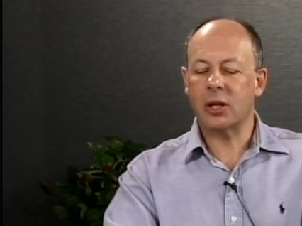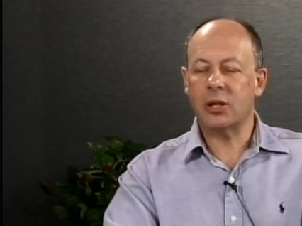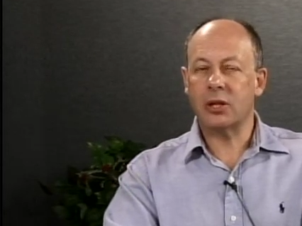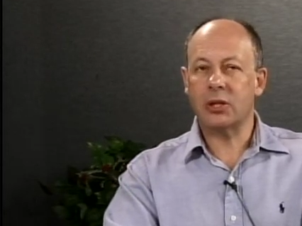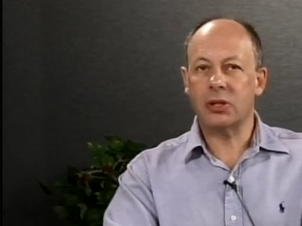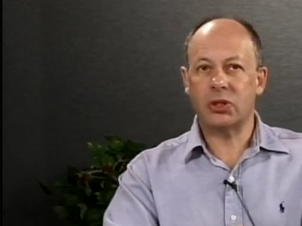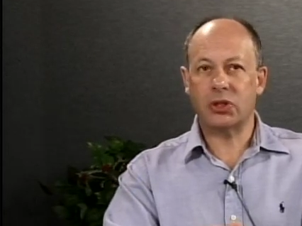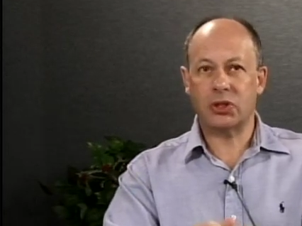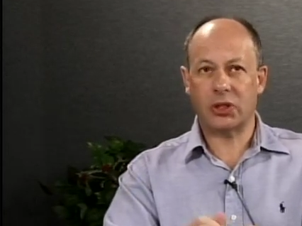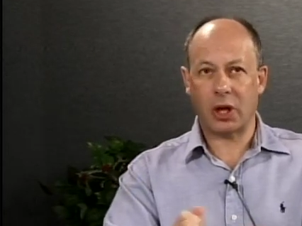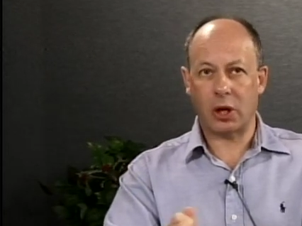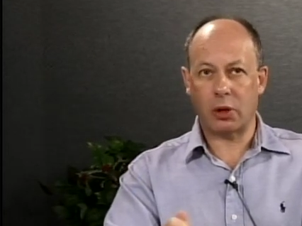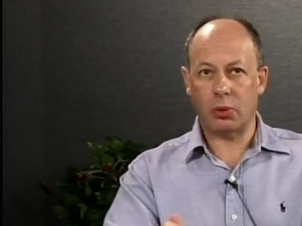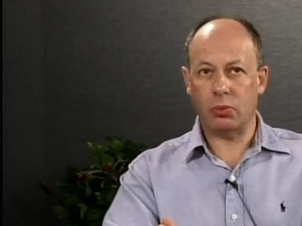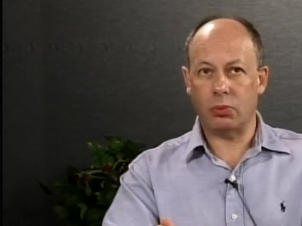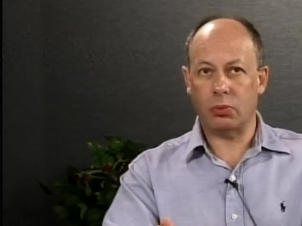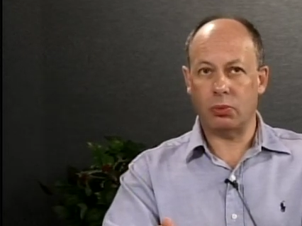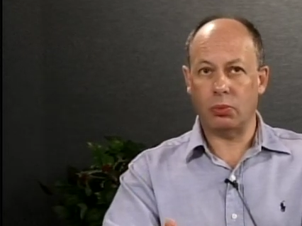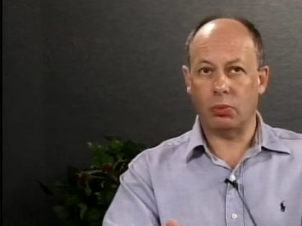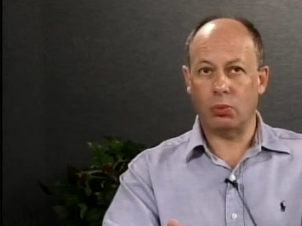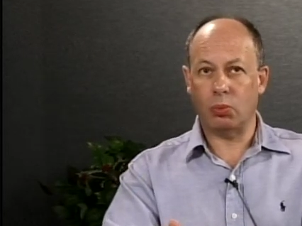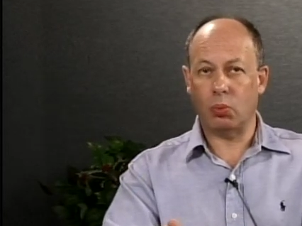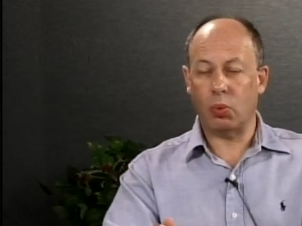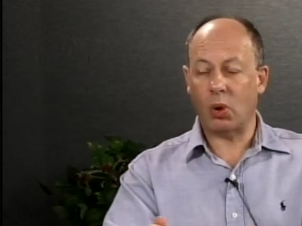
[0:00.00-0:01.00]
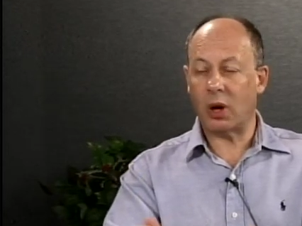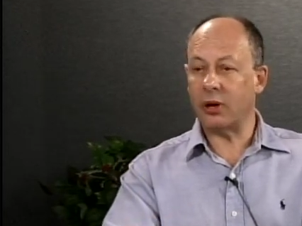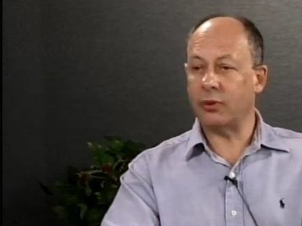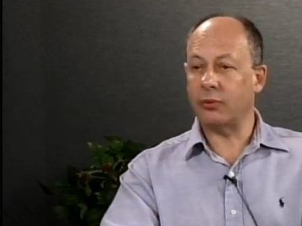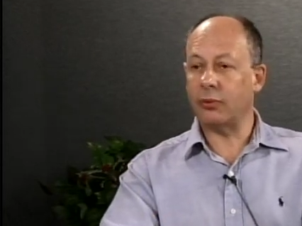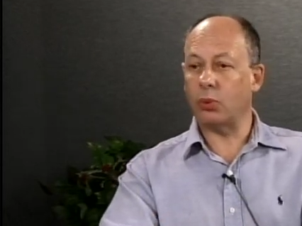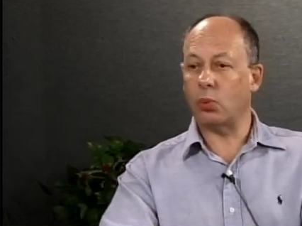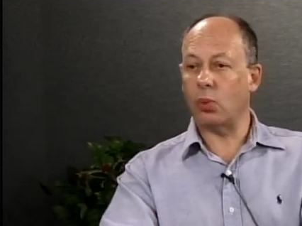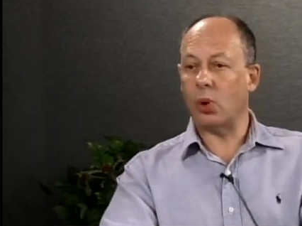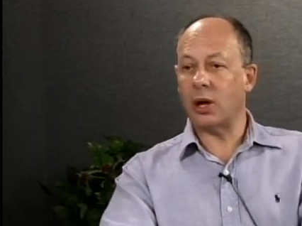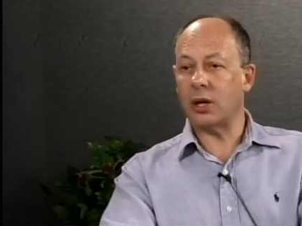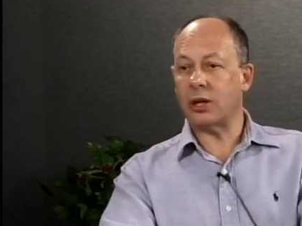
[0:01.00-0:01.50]
So one of
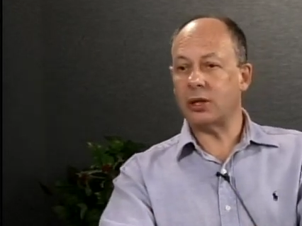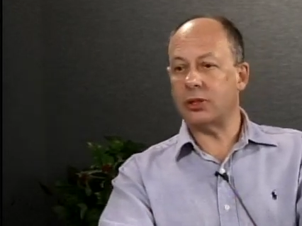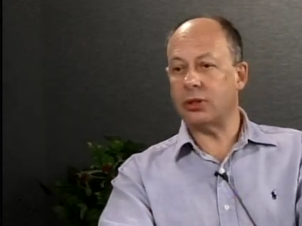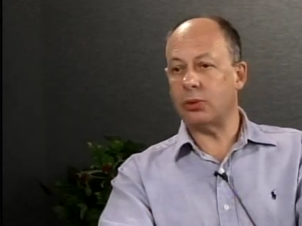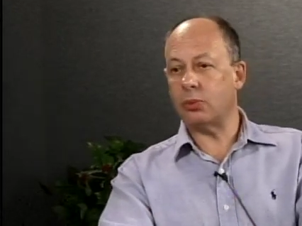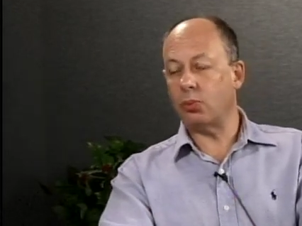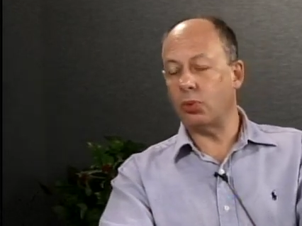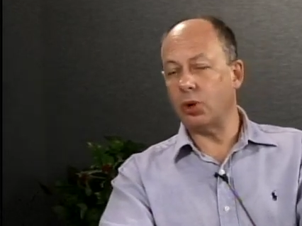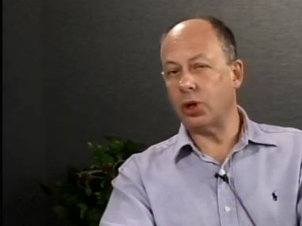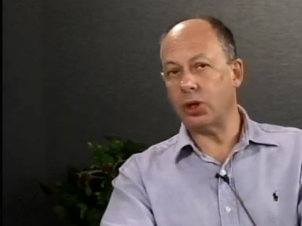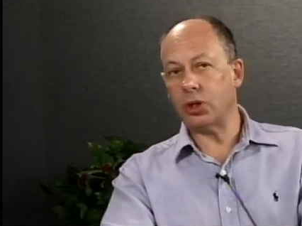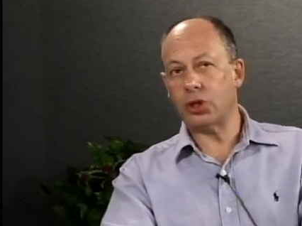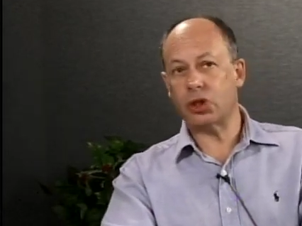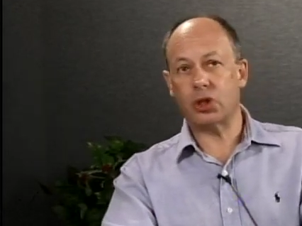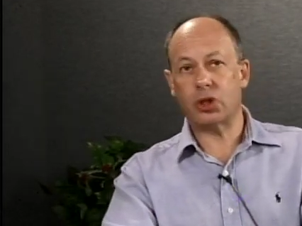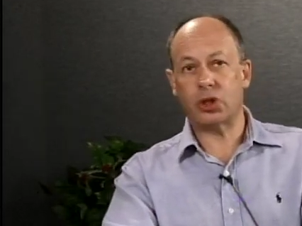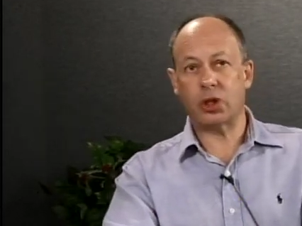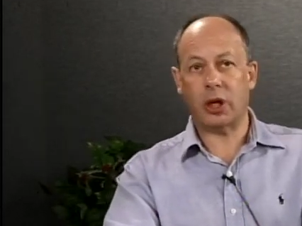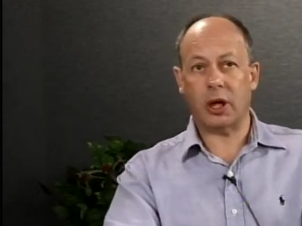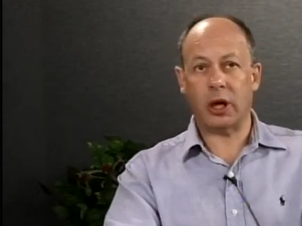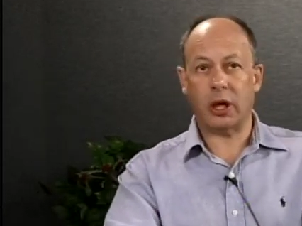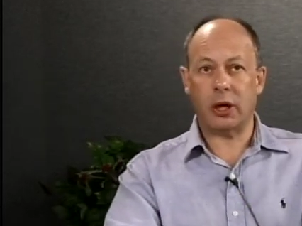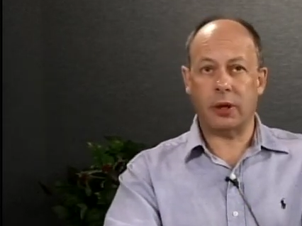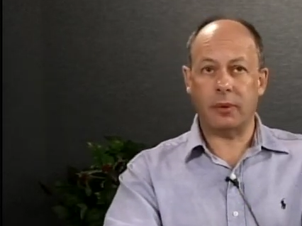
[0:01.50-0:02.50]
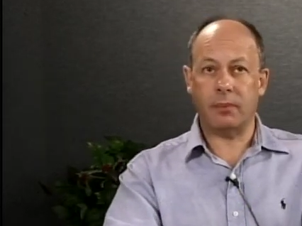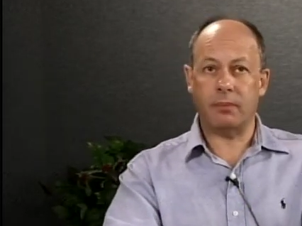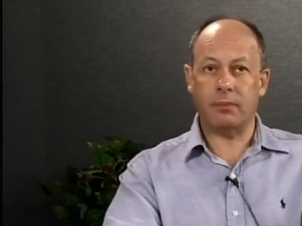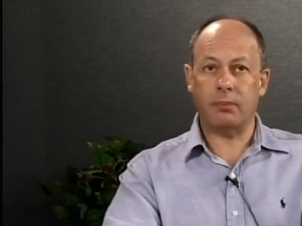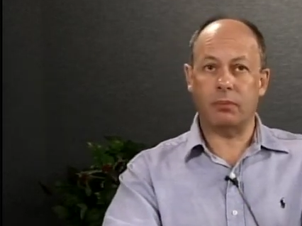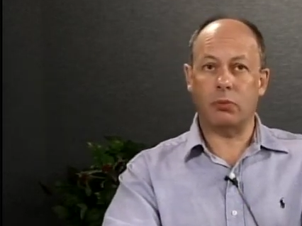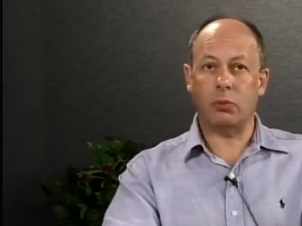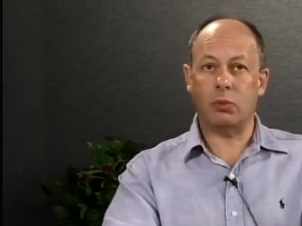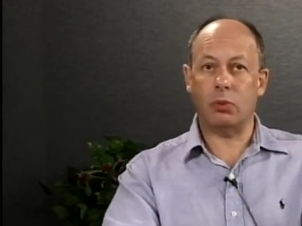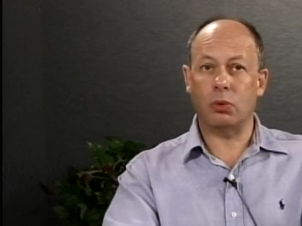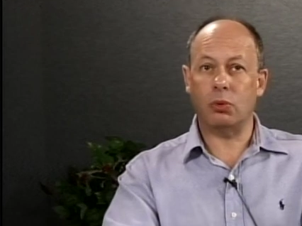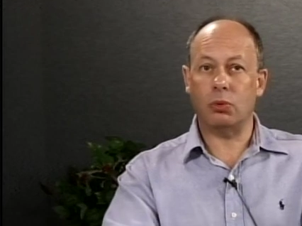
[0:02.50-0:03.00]
the ways in which
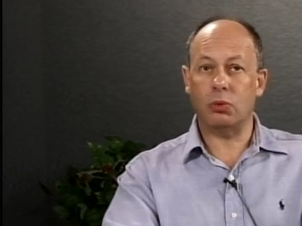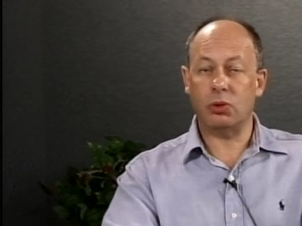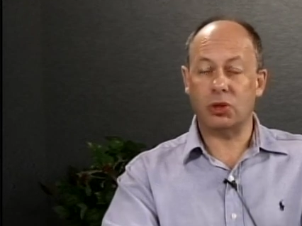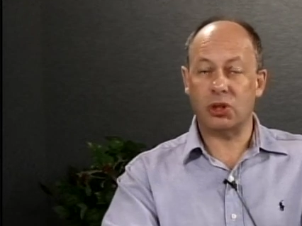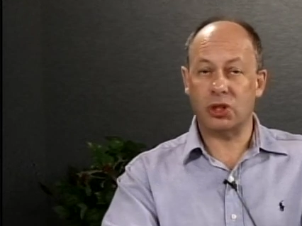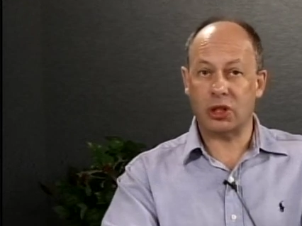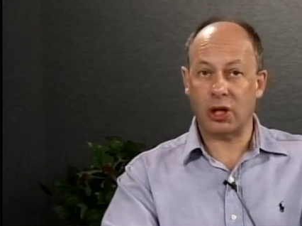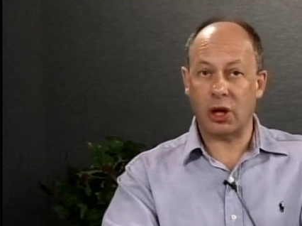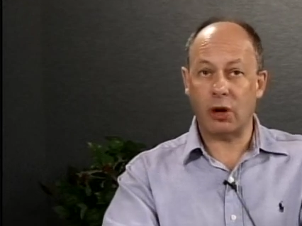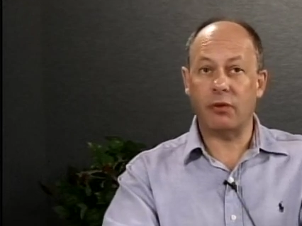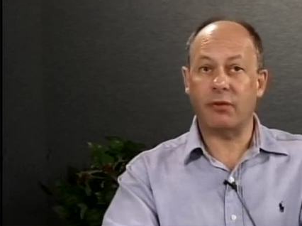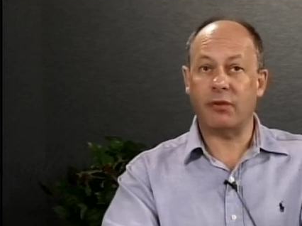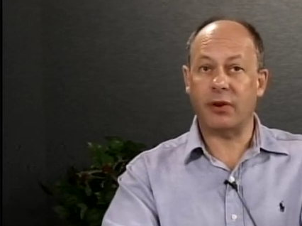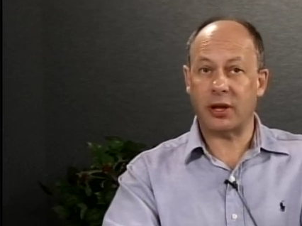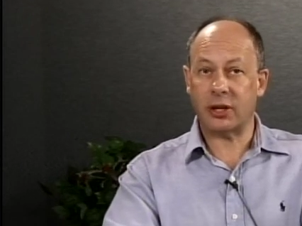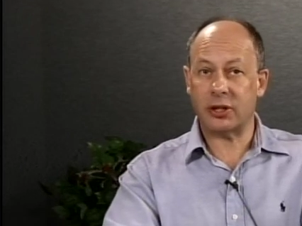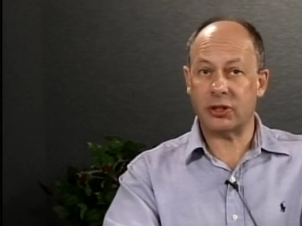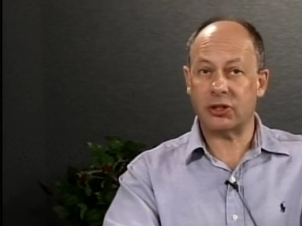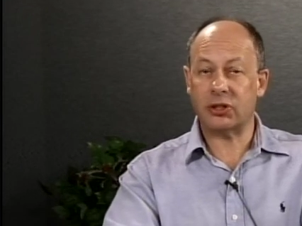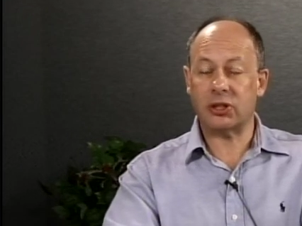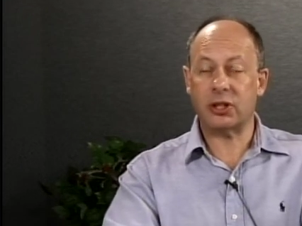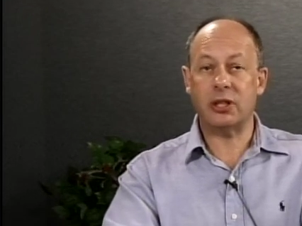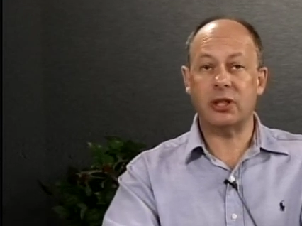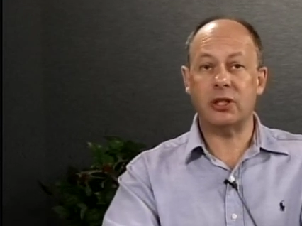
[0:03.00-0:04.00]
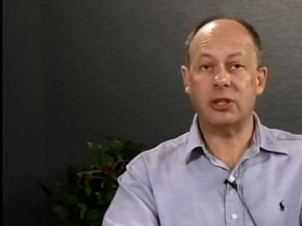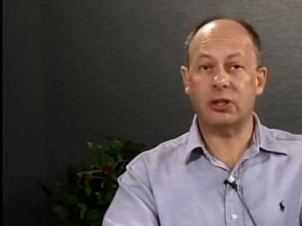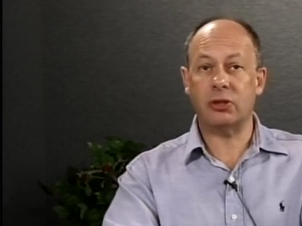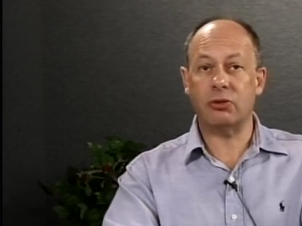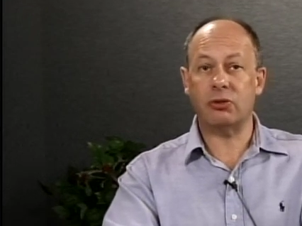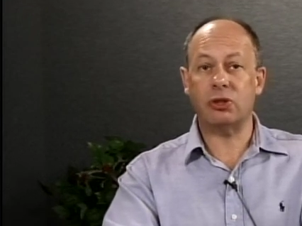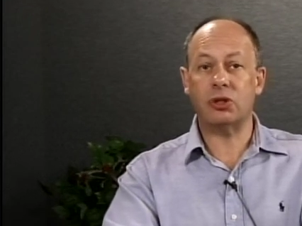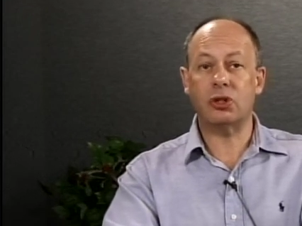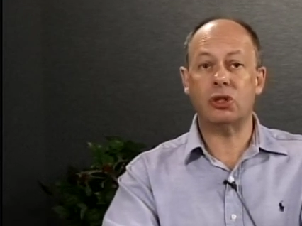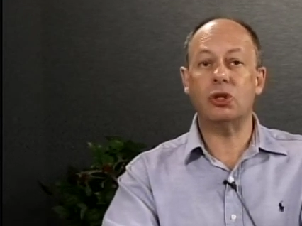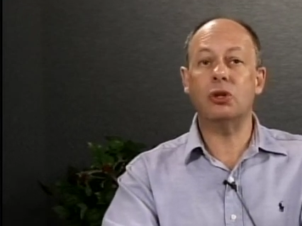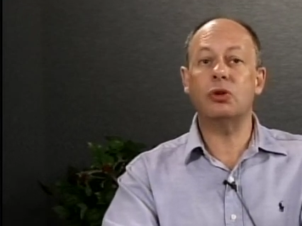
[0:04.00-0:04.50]
self-anesthesia
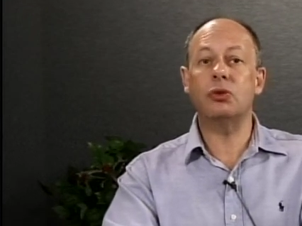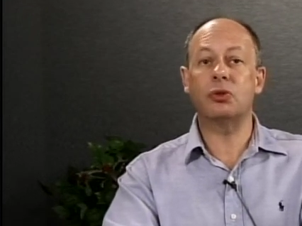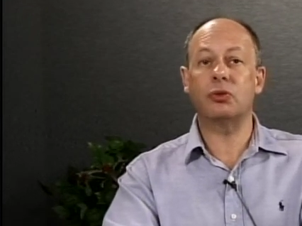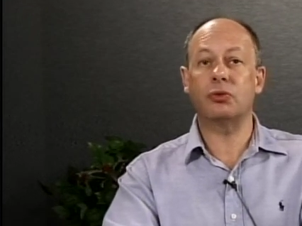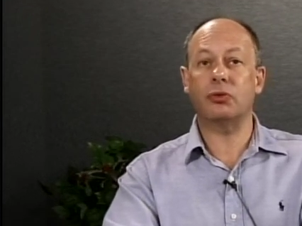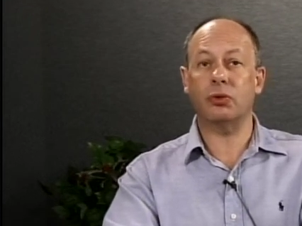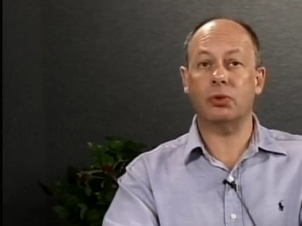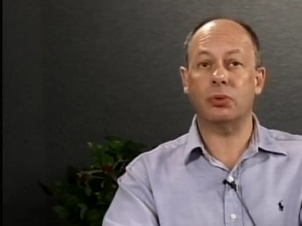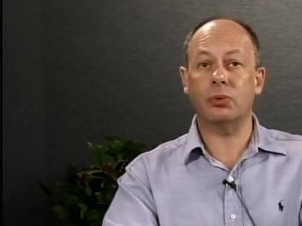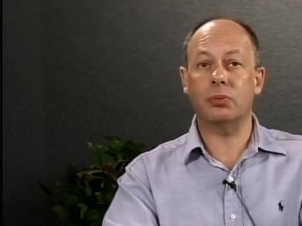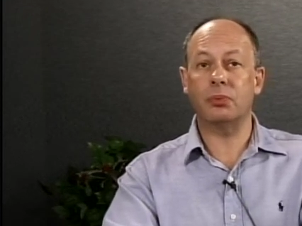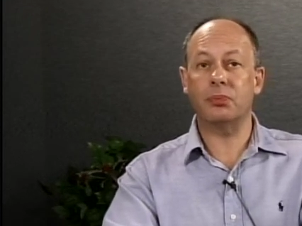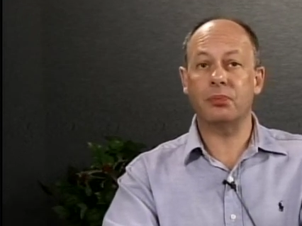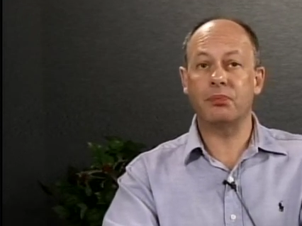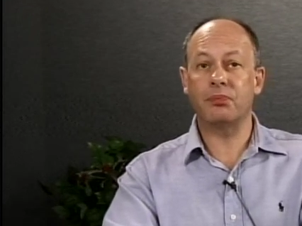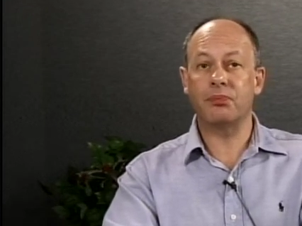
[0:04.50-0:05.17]
is useful,